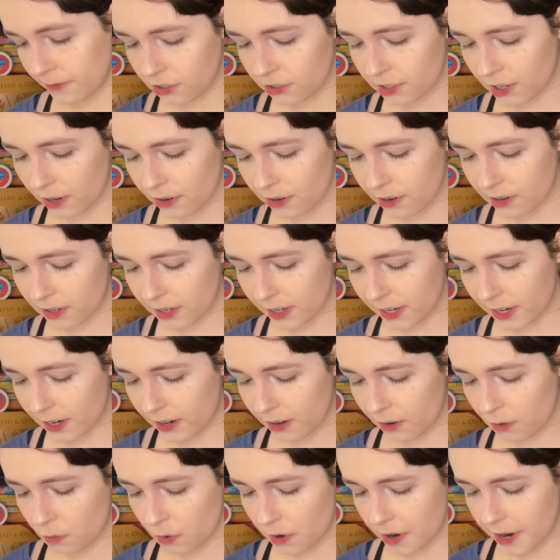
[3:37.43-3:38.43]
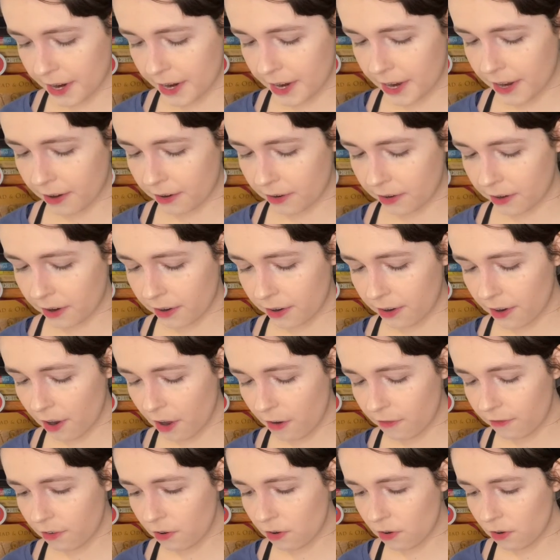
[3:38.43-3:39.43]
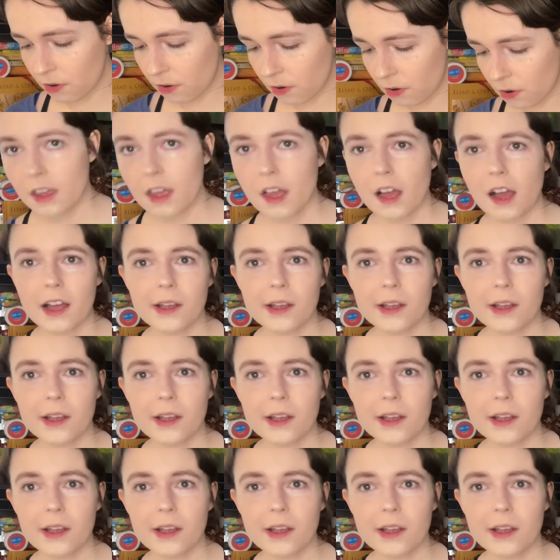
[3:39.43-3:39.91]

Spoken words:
She's currently working on a novel.